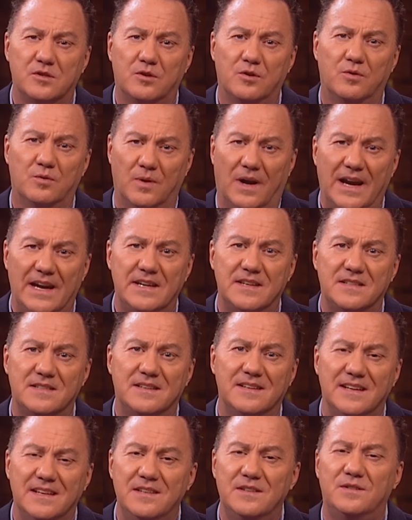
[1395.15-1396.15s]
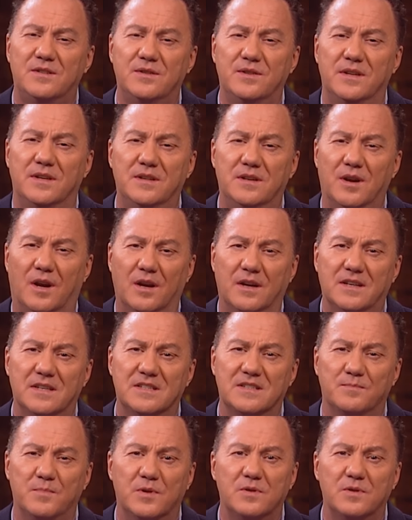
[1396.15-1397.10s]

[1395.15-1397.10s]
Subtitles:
Christ into the darkest,